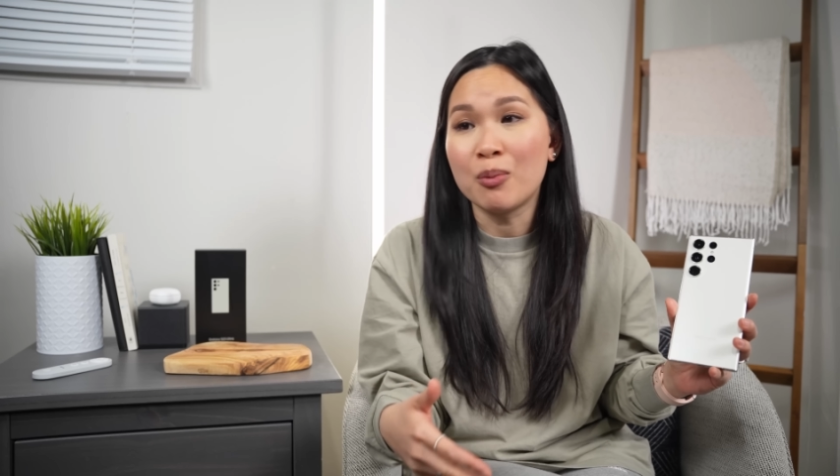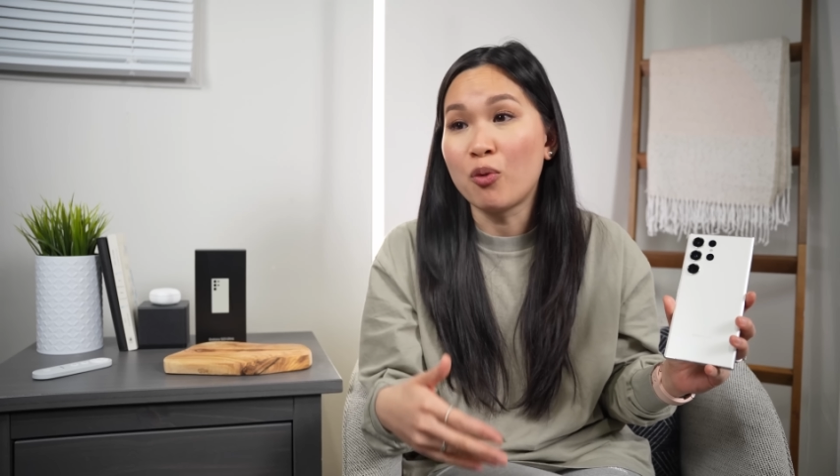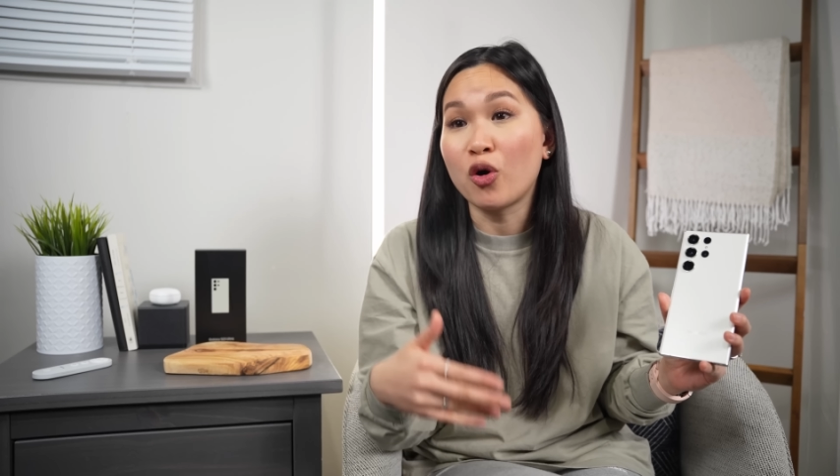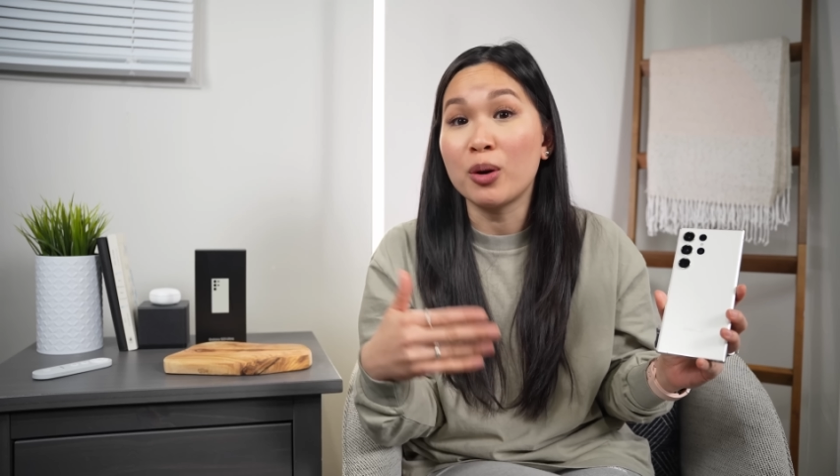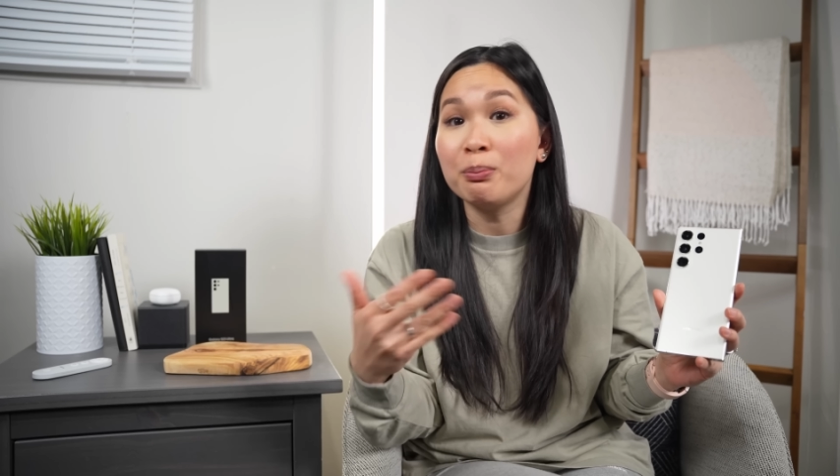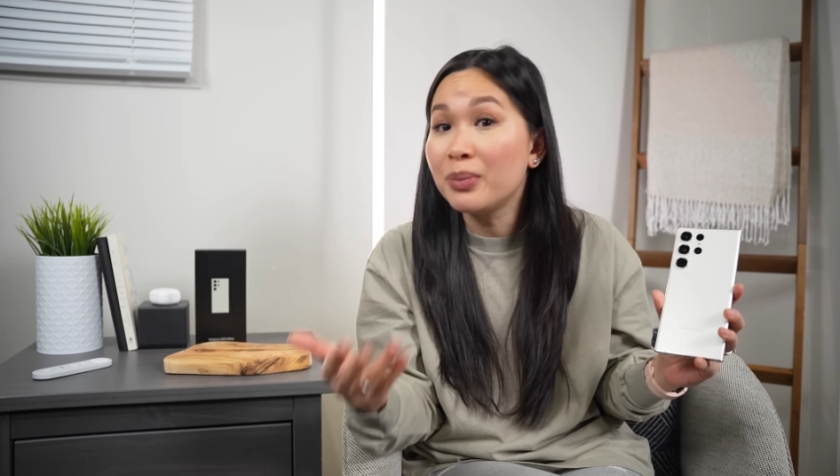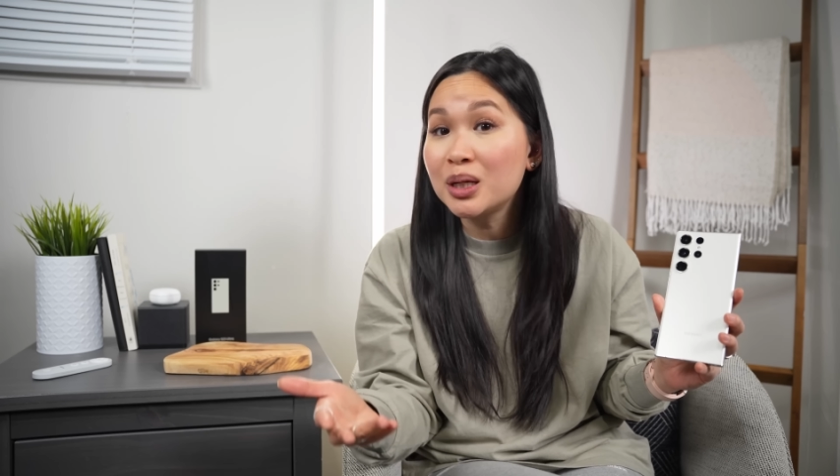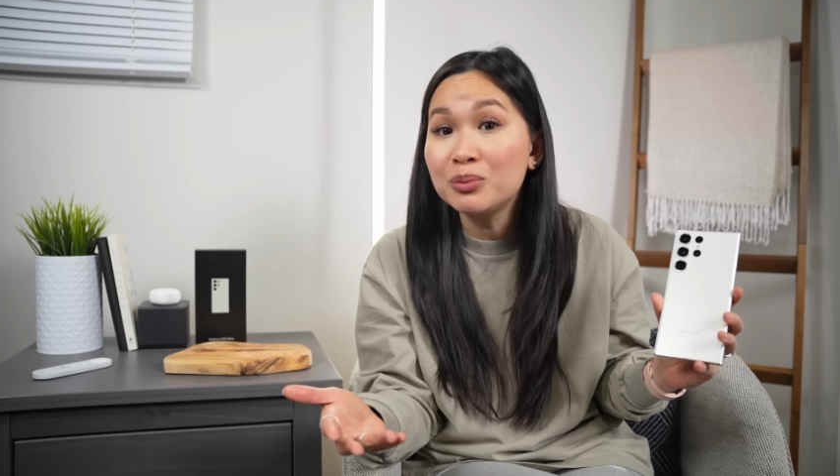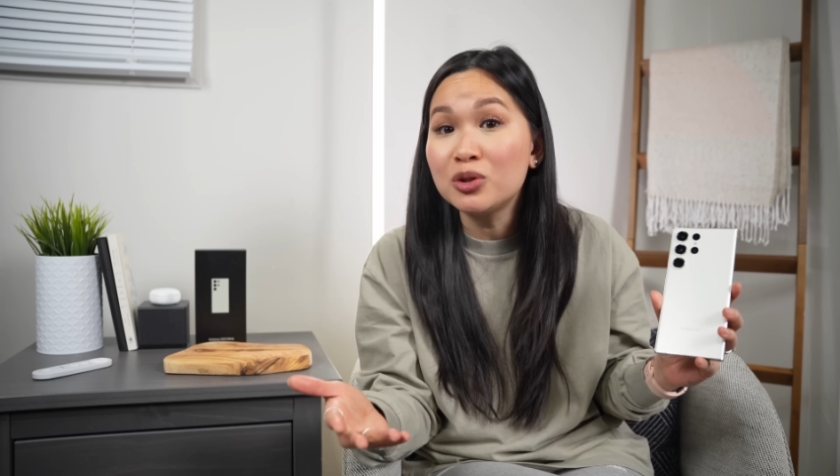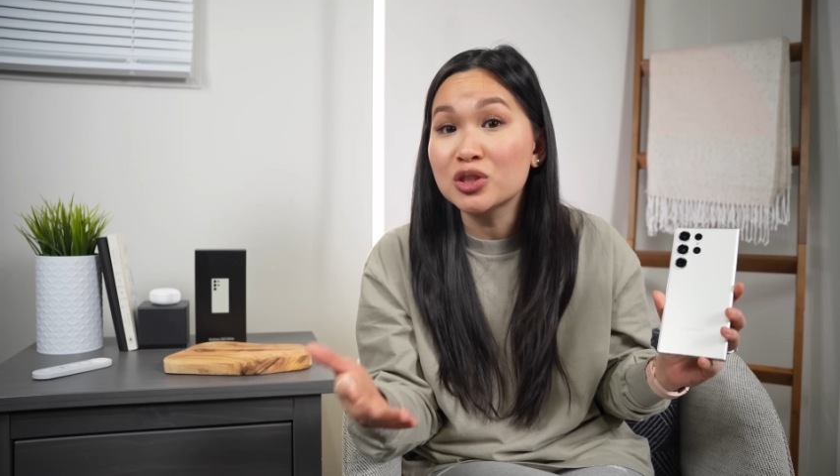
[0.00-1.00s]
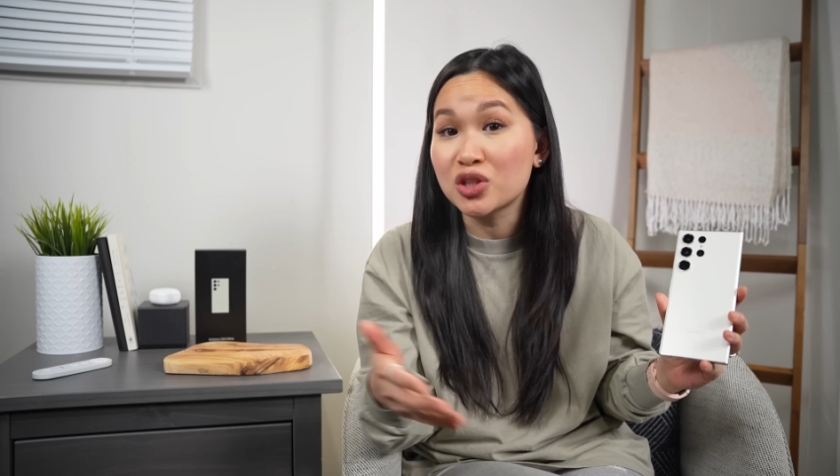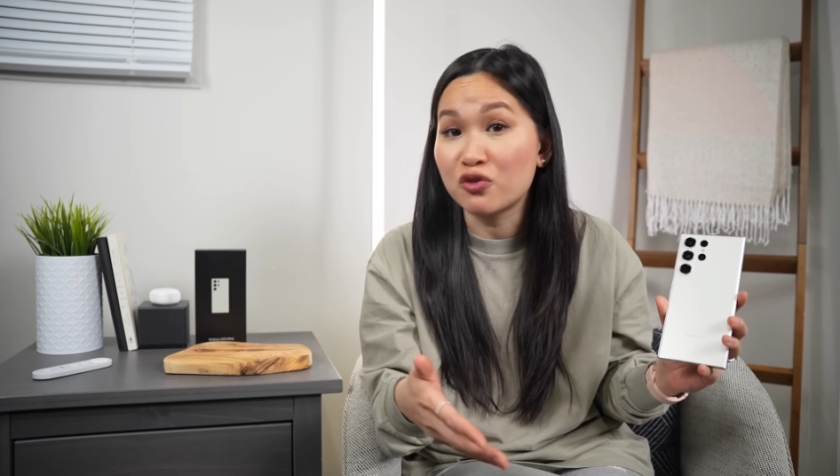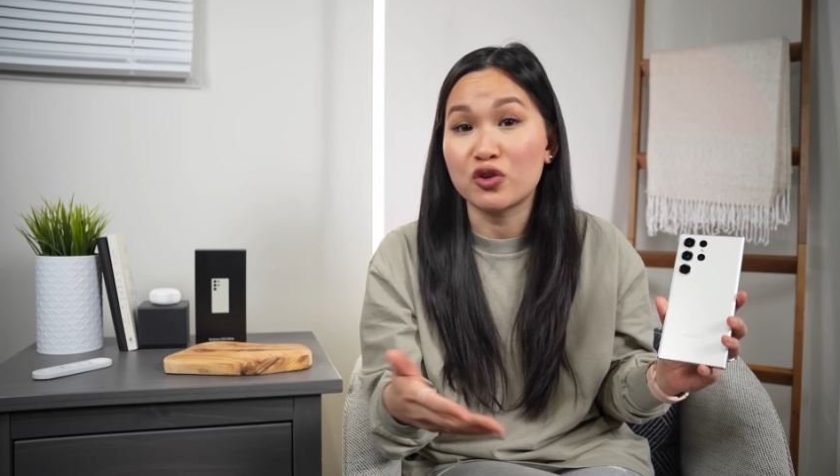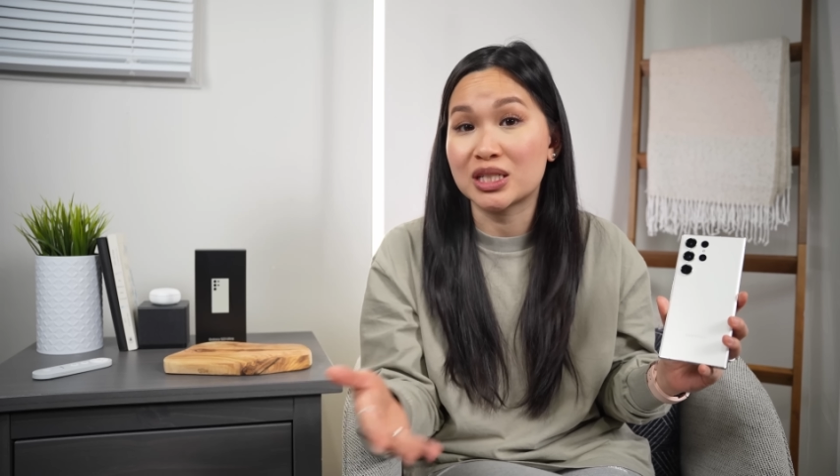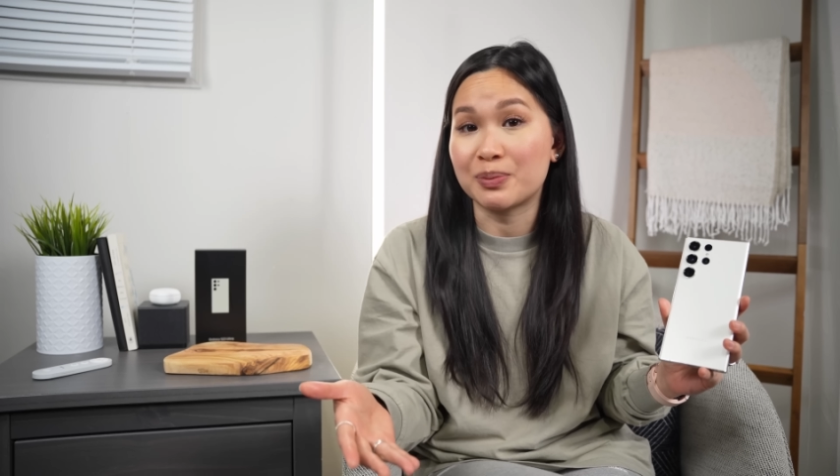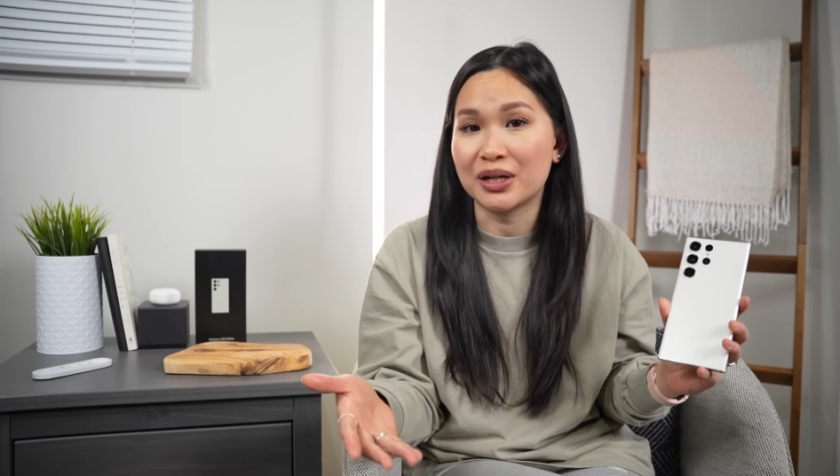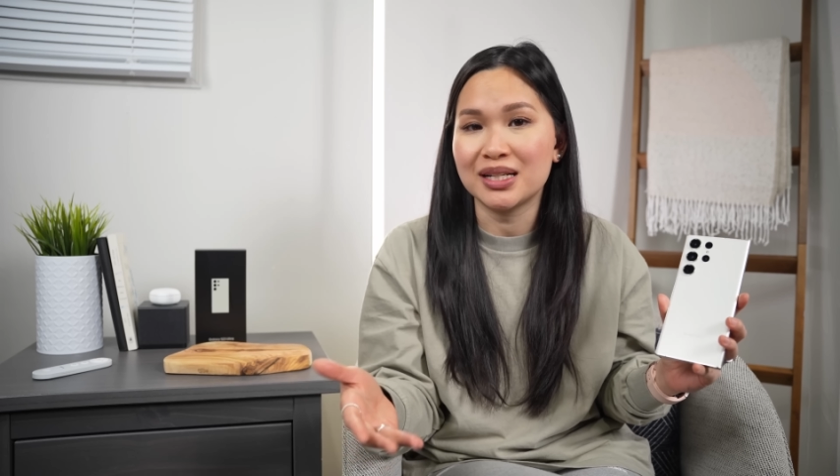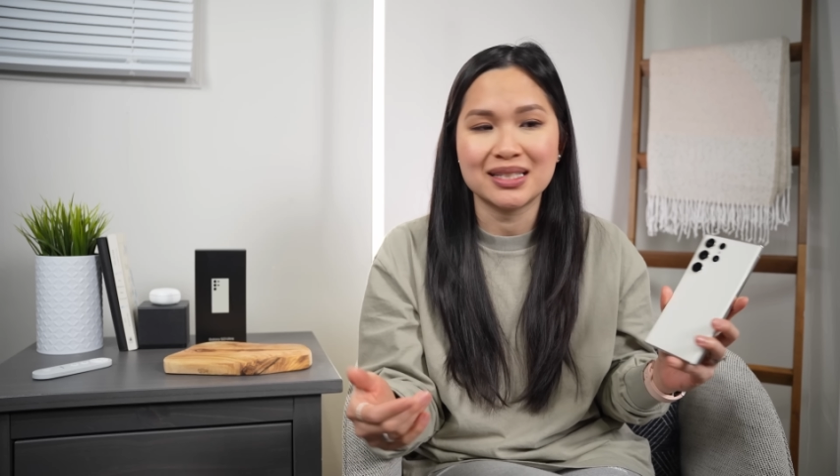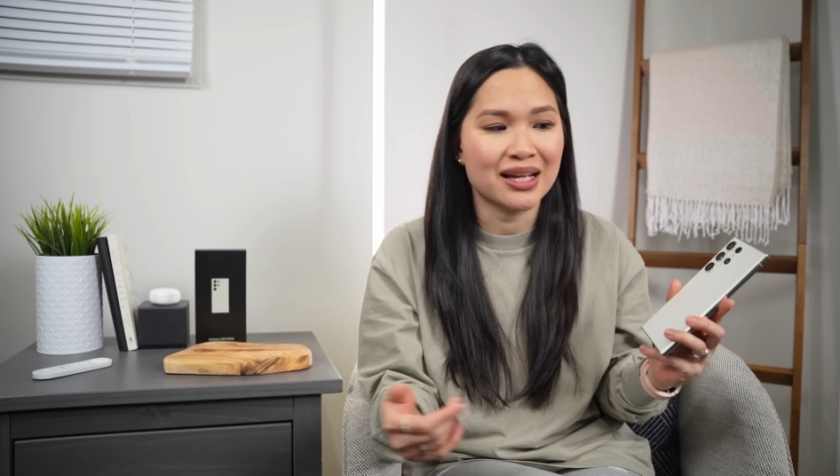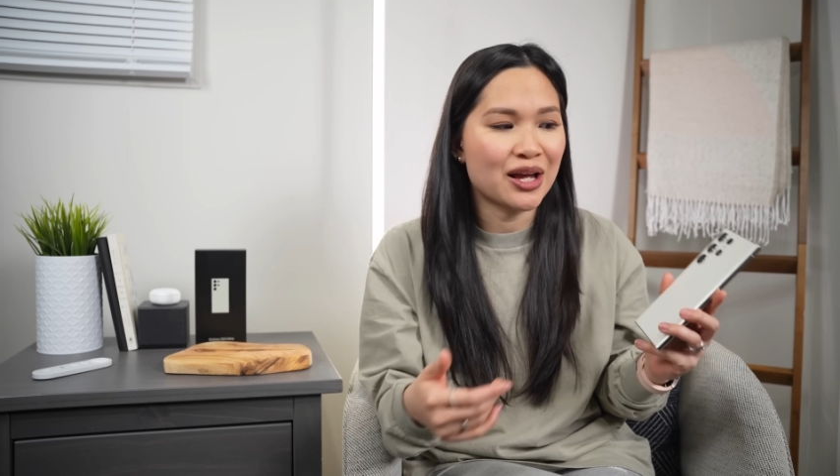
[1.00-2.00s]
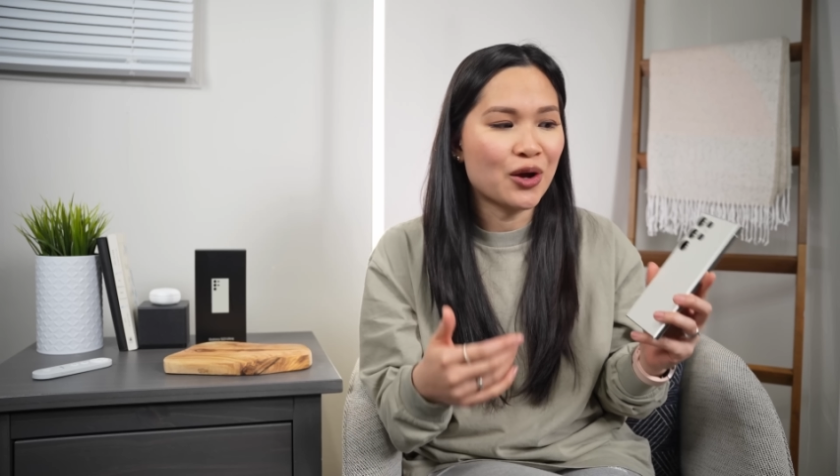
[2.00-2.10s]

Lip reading: more minimal software experience,